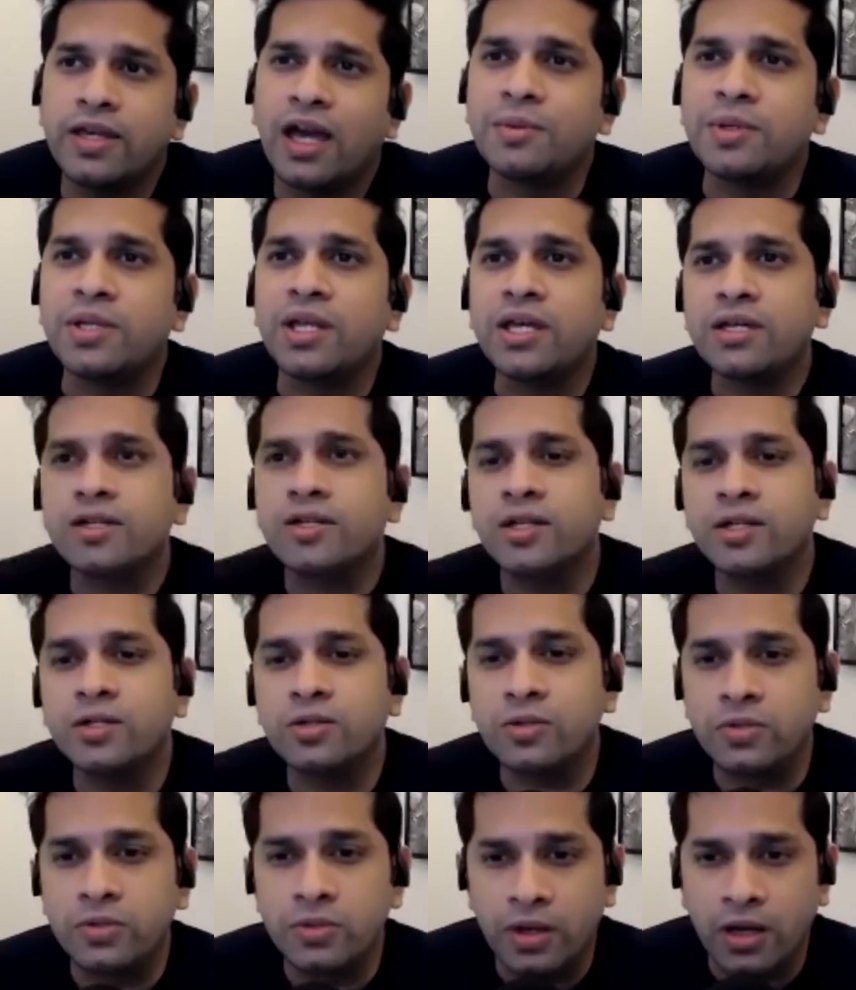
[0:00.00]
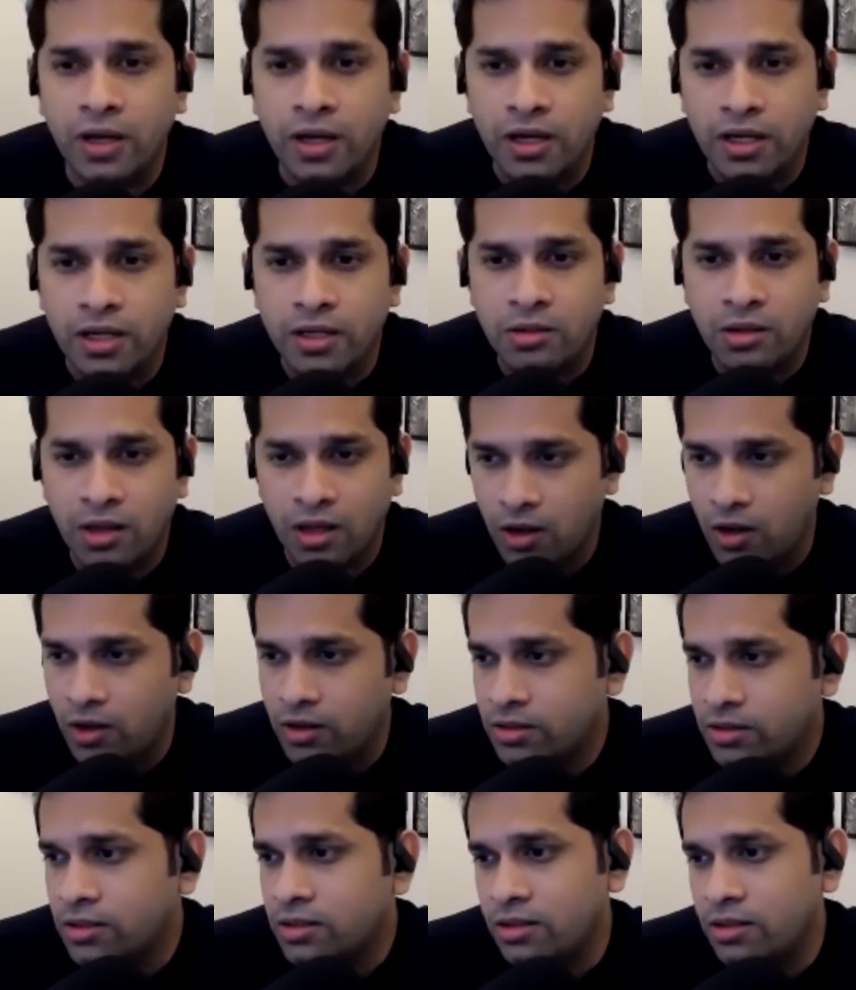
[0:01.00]
I mean, I agree to a
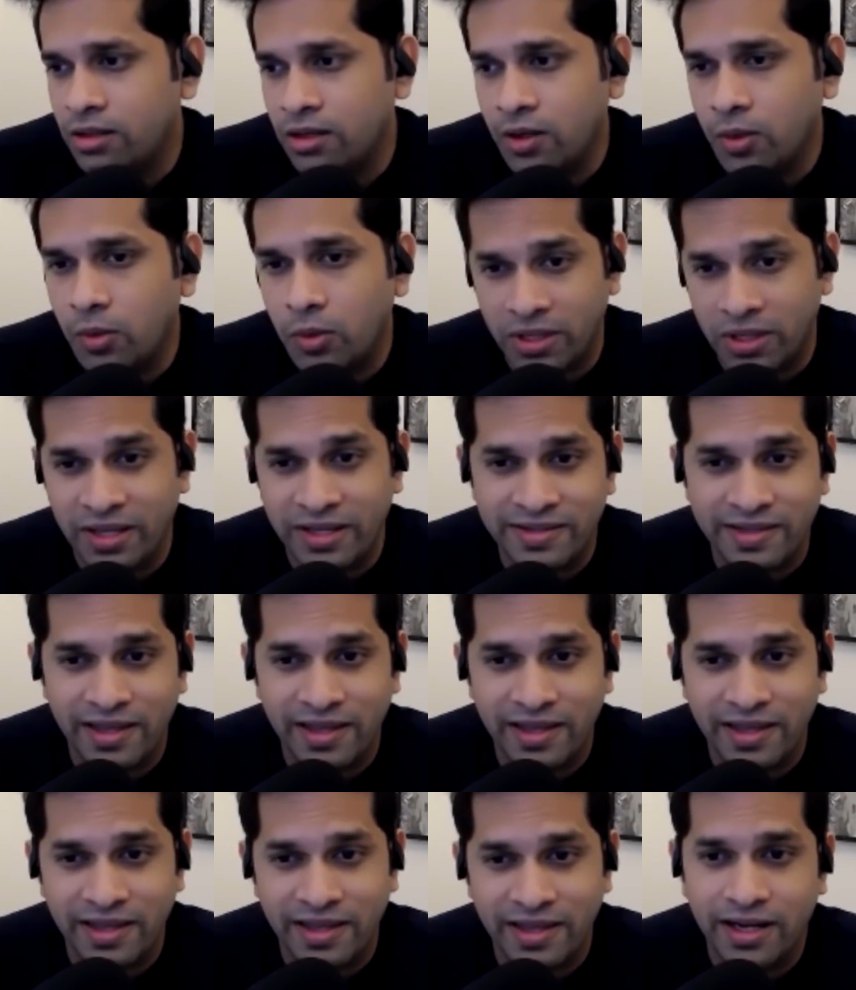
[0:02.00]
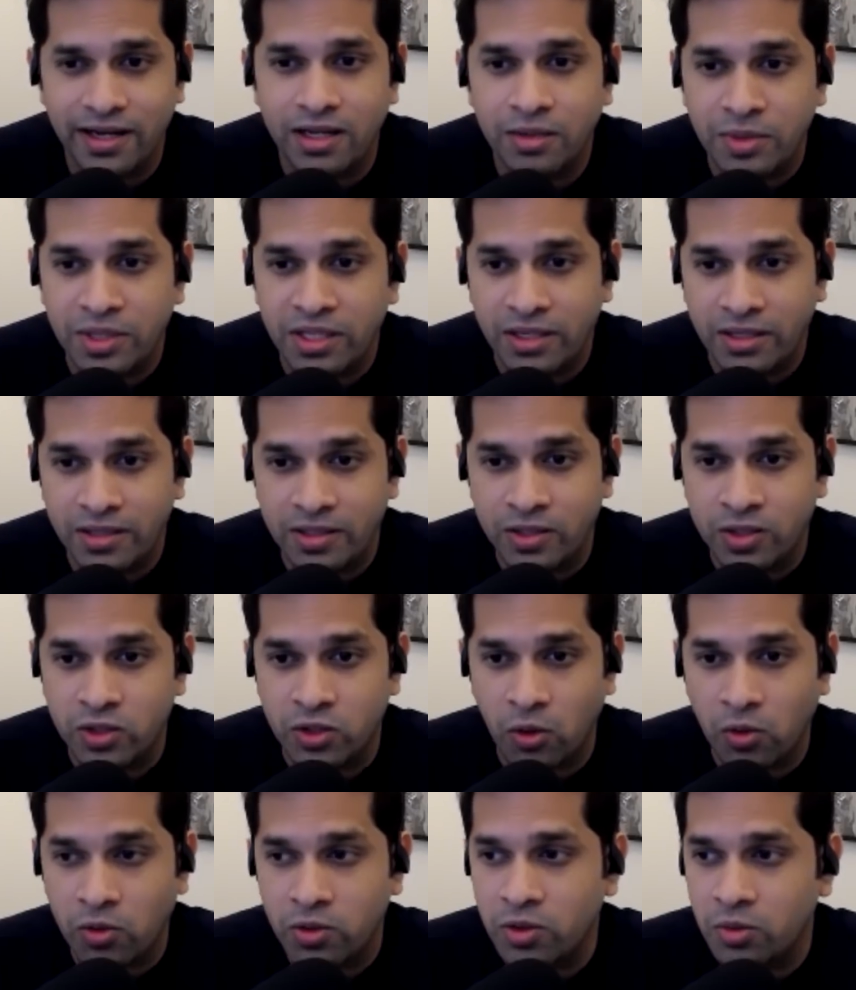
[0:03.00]
lot what he said. I mean, it is
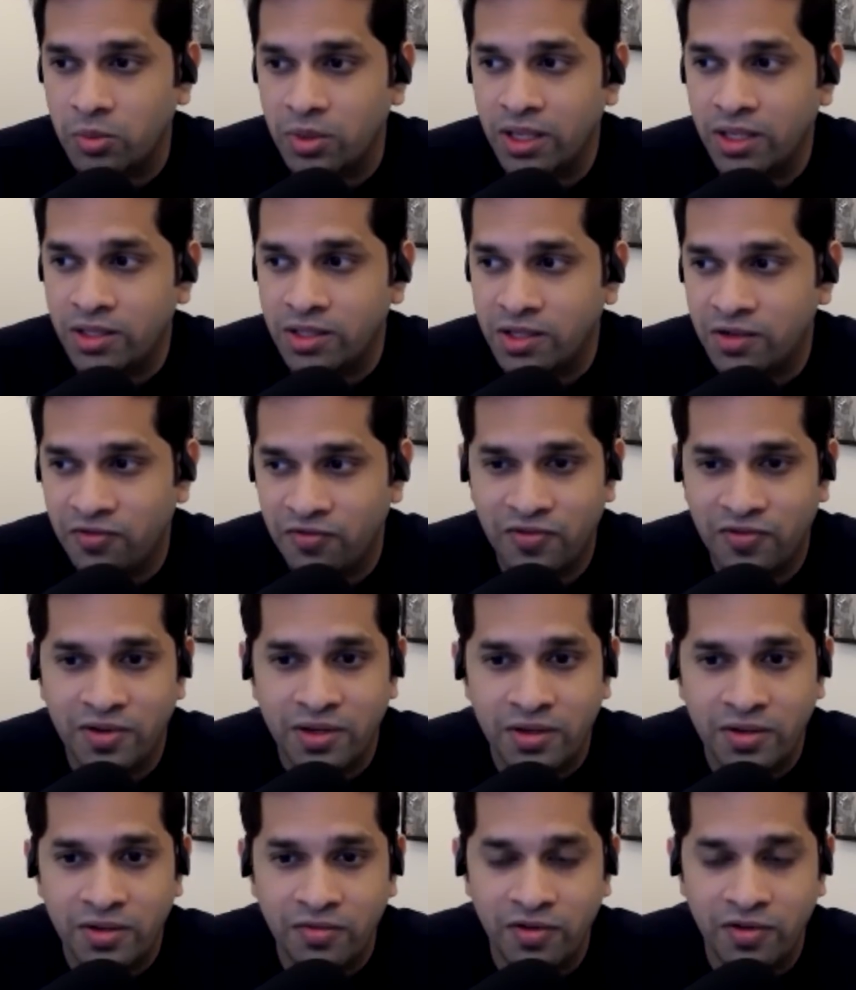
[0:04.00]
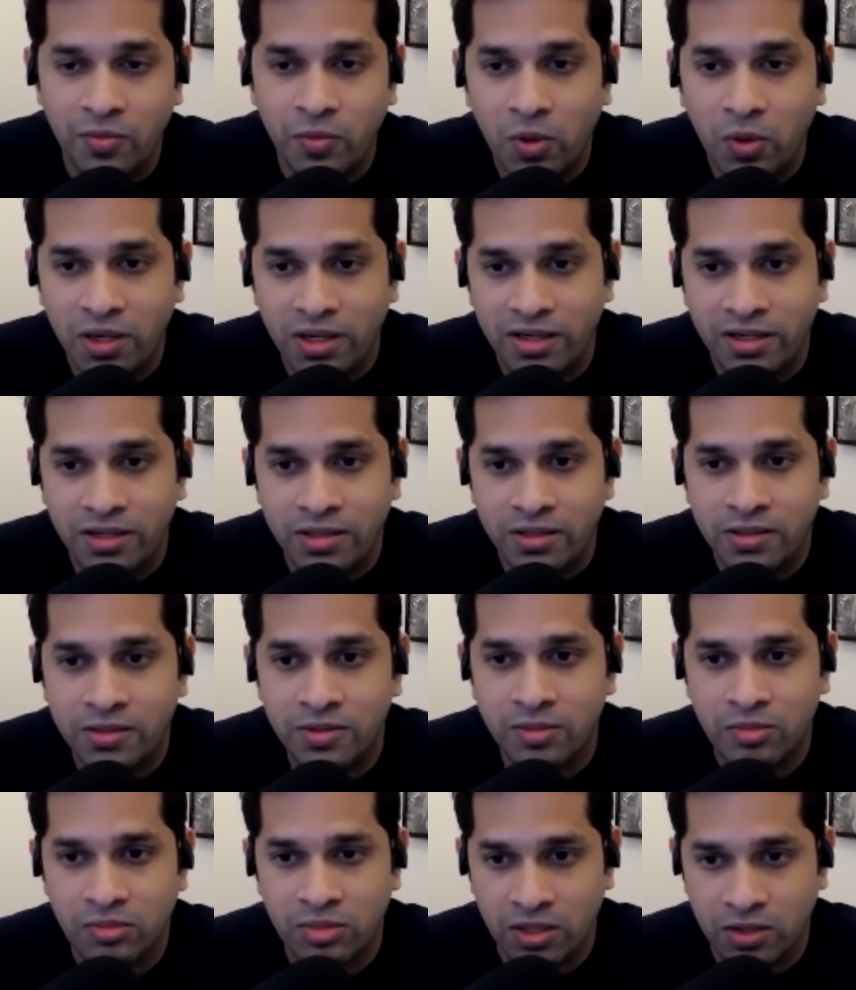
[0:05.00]
going to be different from what it is
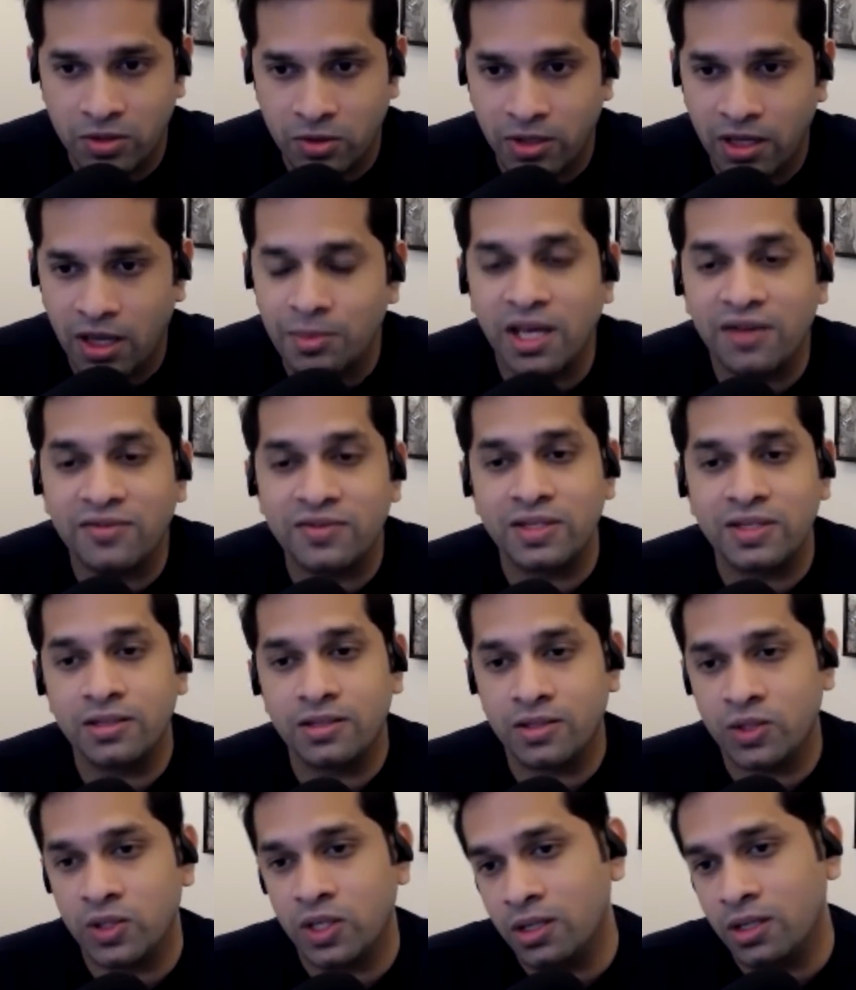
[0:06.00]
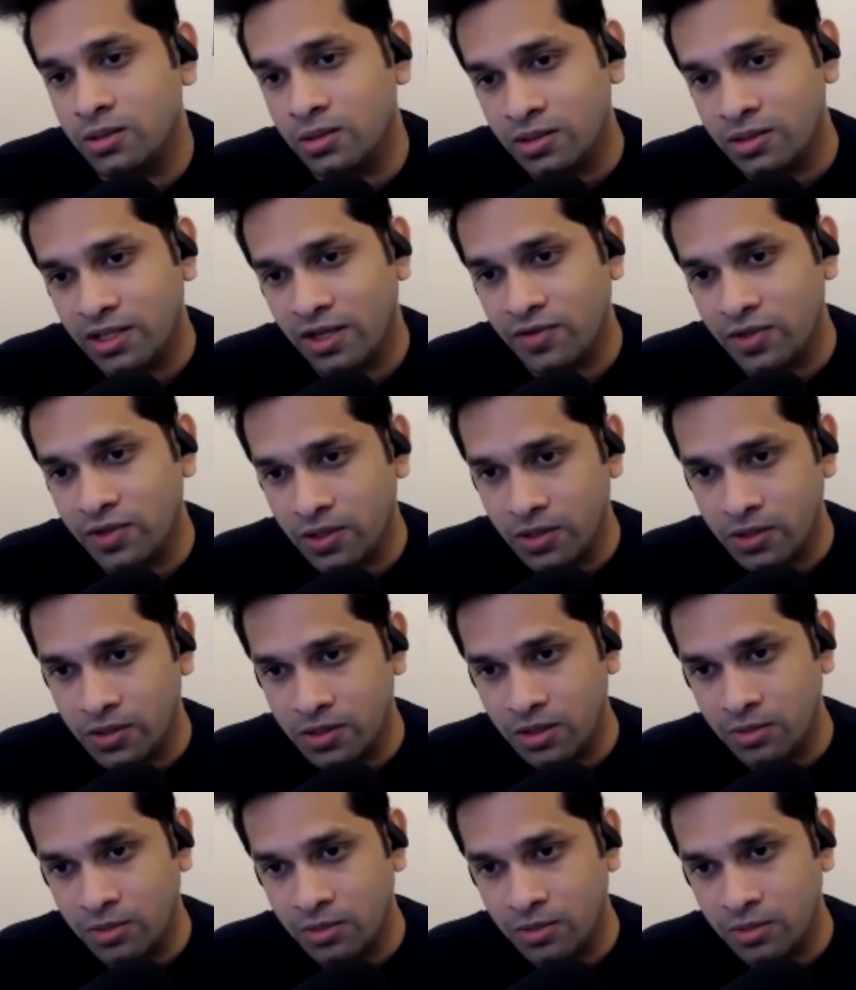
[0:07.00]
being today. I mean, I've seen the change in 7 years.